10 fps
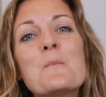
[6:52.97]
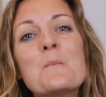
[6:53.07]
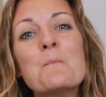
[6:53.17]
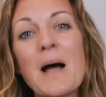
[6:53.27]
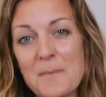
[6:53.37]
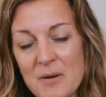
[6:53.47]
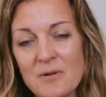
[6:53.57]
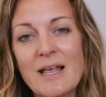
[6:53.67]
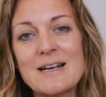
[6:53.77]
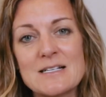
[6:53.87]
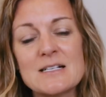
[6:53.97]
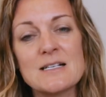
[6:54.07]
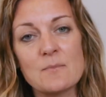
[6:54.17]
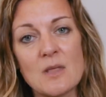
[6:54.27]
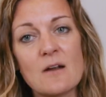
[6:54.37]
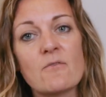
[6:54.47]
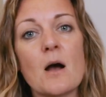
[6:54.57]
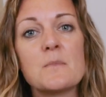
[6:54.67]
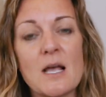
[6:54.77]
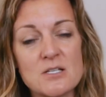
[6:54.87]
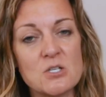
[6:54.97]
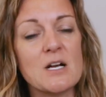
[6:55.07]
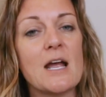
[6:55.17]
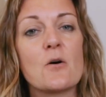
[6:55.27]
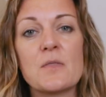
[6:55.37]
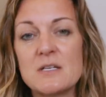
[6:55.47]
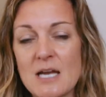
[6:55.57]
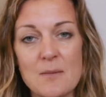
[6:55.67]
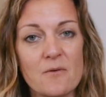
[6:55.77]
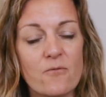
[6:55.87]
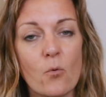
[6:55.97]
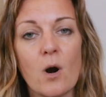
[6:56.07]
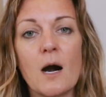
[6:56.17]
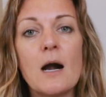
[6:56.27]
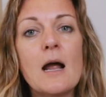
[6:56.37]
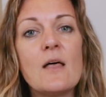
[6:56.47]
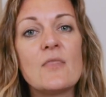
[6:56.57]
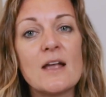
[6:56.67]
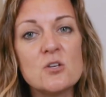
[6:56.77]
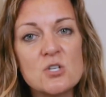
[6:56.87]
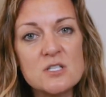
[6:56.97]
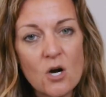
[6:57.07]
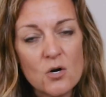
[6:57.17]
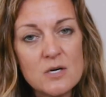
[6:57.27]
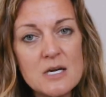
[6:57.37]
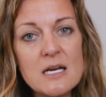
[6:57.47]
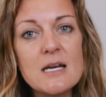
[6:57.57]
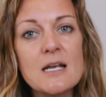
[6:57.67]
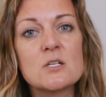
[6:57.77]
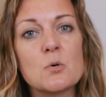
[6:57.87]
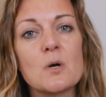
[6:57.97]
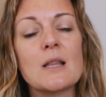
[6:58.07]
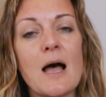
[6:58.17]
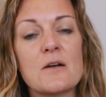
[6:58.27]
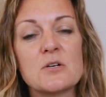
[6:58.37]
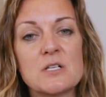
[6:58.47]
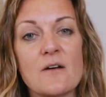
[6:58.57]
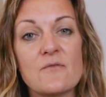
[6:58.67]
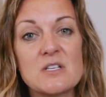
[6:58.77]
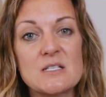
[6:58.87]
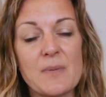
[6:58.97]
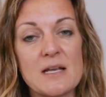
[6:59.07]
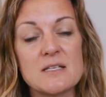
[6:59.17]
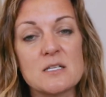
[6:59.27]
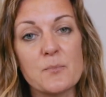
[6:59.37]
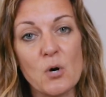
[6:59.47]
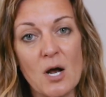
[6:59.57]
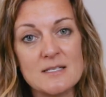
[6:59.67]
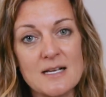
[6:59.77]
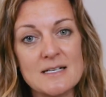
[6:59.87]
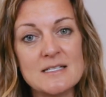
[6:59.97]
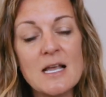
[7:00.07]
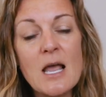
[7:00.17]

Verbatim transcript: might be related to something from yesterday or the day before that you just are needing to allow yourself the space to process.